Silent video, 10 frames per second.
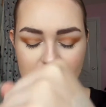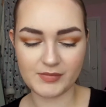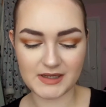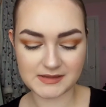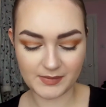
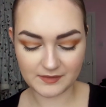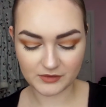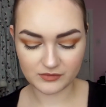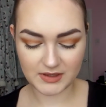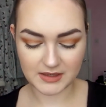But it's a bit of a
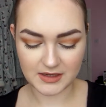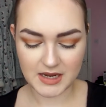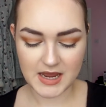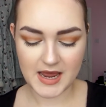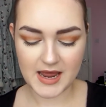green.
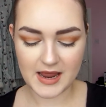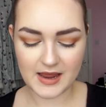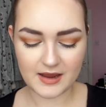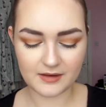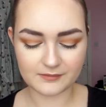
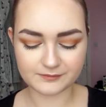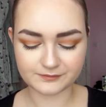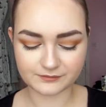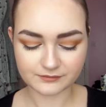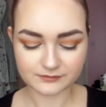
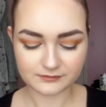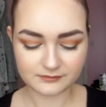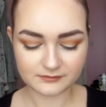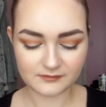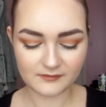
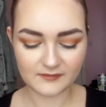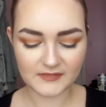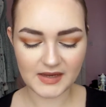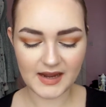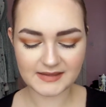
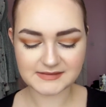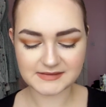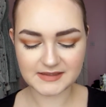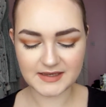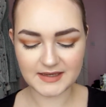I'd
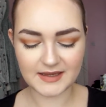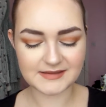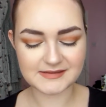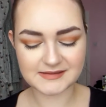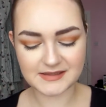say
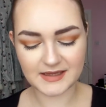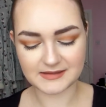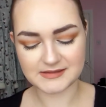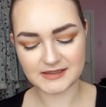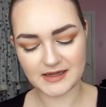it's
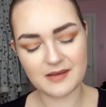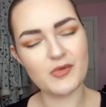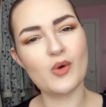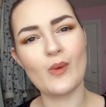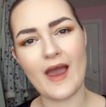still a
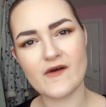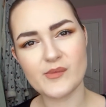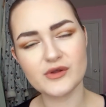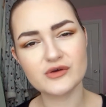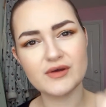more
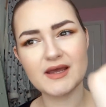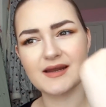wearable green.